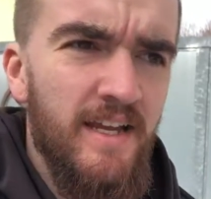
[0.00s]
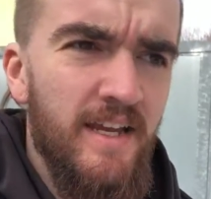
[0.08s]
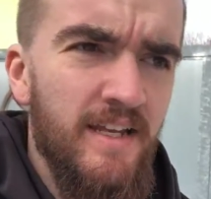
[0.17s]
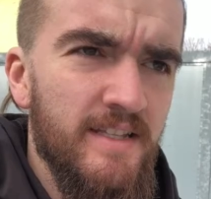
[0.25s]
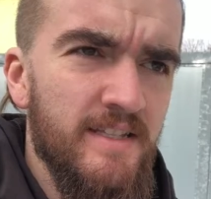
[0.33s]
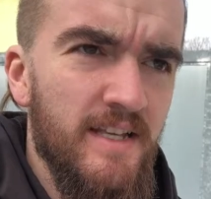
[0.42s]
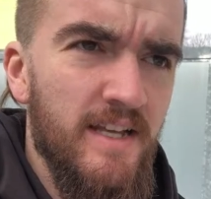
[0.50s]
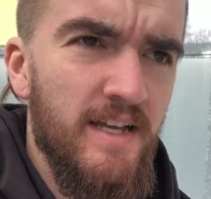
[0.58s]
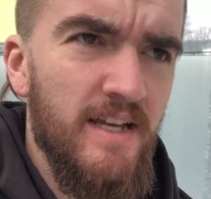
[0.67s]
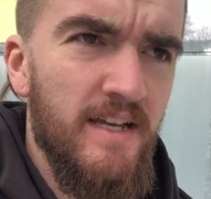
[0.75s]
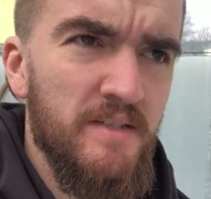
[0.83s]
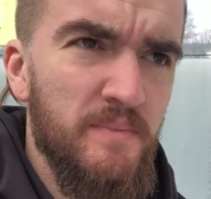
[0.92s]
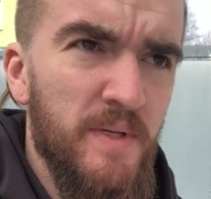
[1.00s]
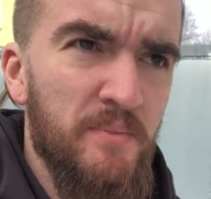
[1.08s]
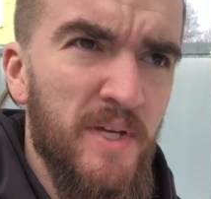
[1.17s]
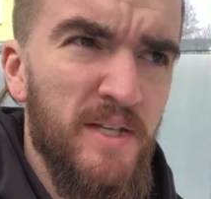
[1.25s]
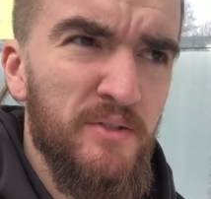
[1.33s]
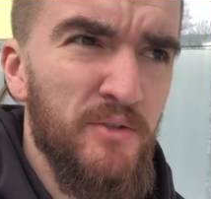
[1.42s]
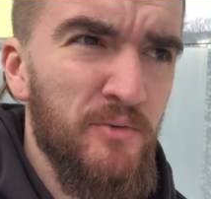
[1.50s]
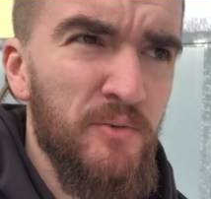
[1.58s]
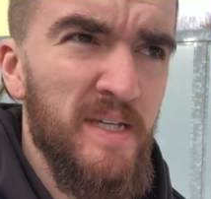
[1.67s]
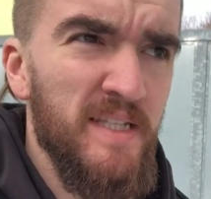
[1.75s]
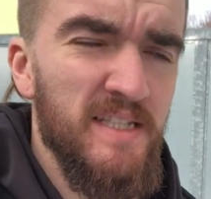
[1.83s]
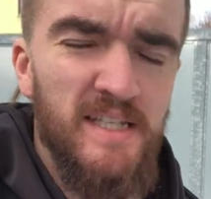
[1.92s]
It's been about 2
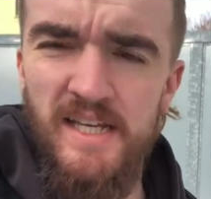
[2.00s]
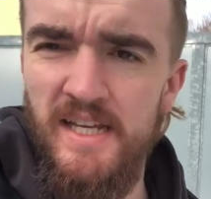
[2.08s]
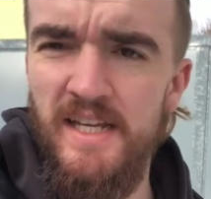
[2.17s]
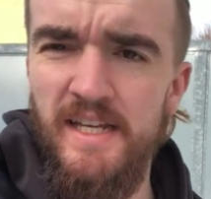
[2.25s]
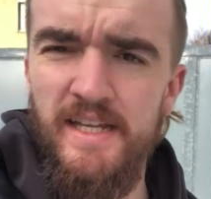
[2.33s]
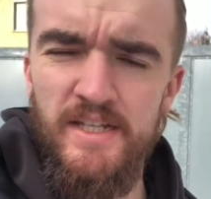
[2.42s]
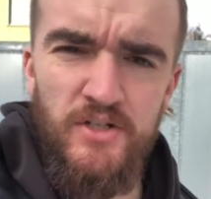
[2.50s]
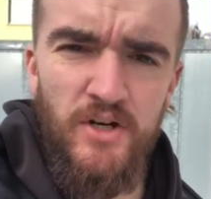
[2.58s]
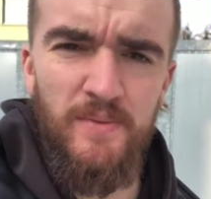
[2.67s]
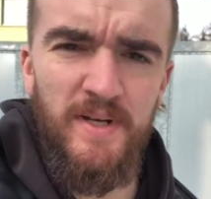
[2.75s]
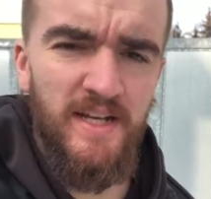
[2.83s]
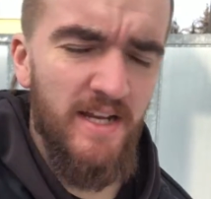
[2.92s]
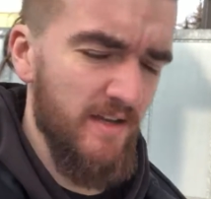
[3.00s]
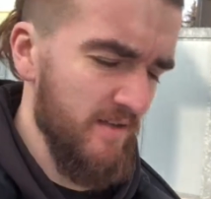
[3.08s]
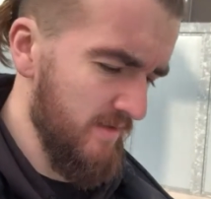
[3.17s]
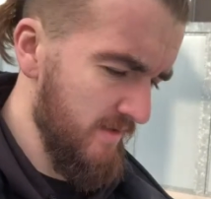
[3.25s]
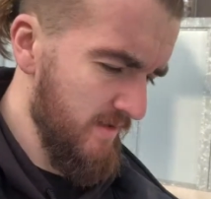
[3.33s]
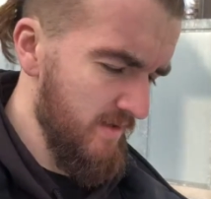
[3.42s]
weeks in Germany now.